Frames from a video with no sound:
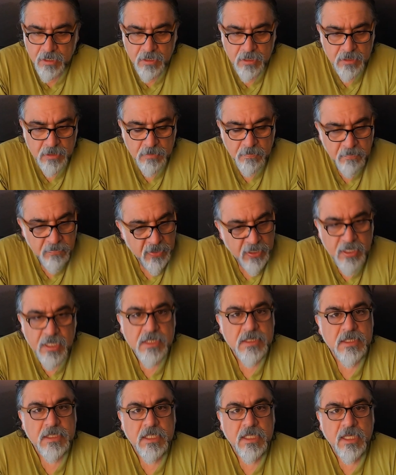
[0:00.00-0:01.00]
the
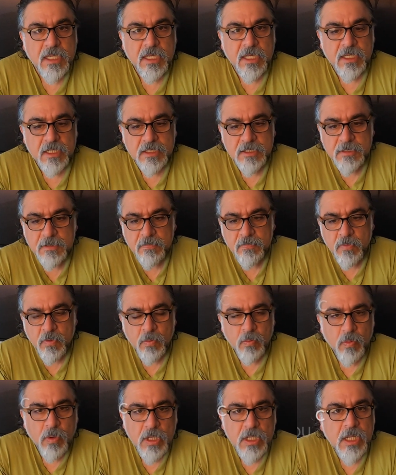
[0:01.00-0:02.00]
biggest key is
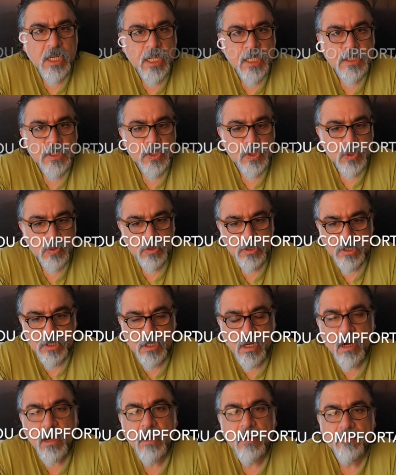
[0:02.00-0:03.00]
what lens you are
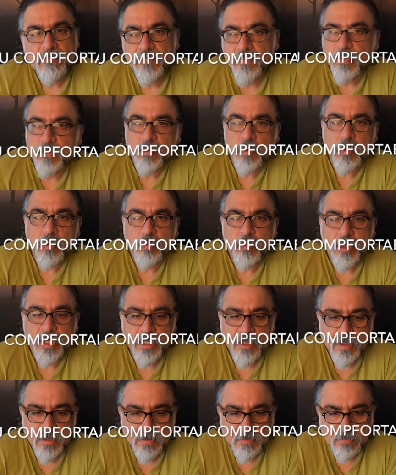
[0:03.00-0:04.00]
comfortable
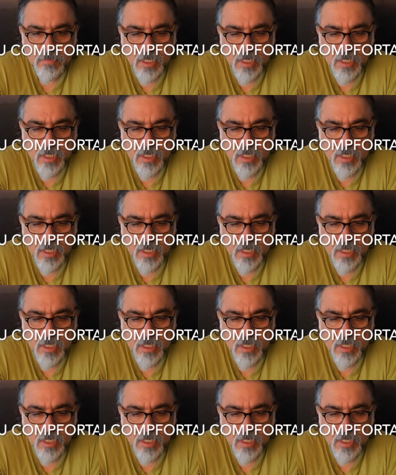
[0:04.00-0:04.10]
with.